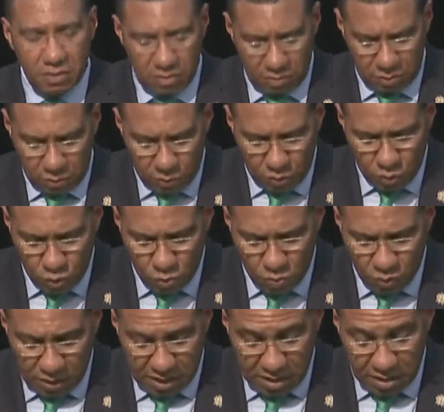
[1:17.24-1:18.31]
whom
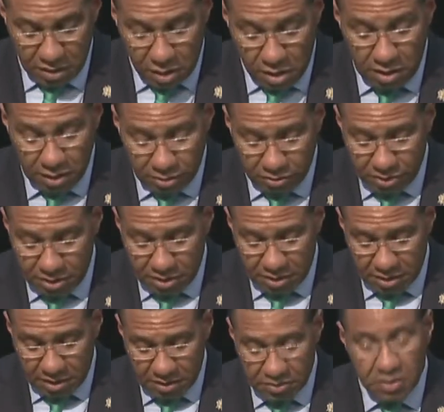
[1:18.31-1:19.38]
we all agree
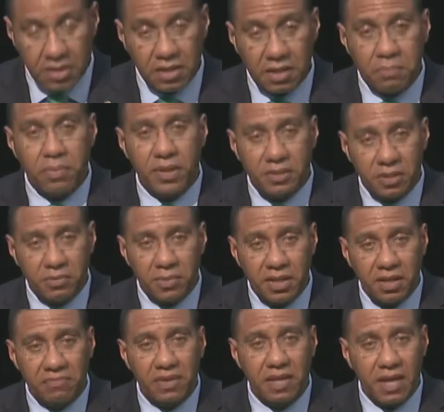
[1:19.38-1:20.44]
is the epitome of
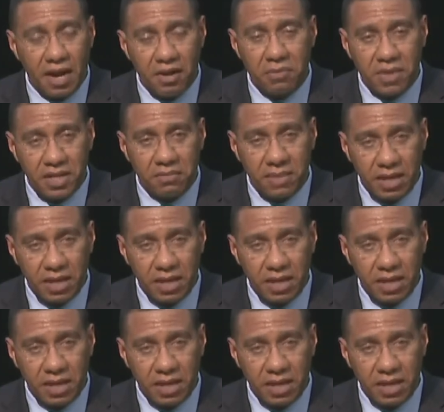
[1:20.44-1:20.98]
the Caribbean man.